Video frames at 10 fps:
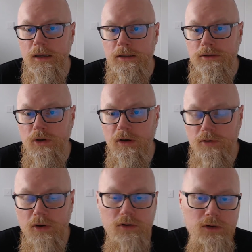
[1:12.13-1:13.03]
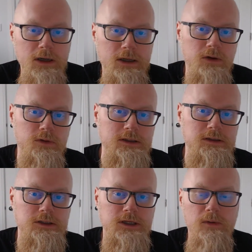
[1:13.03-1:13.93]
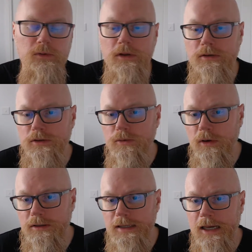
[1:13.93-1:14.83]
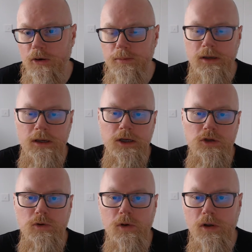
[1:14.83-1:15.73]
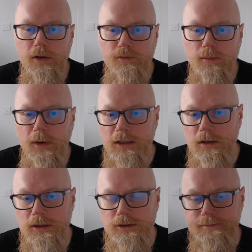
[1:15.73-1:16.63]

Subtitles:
So I've got a good idea of things to share with you to help you learn from my knowledge.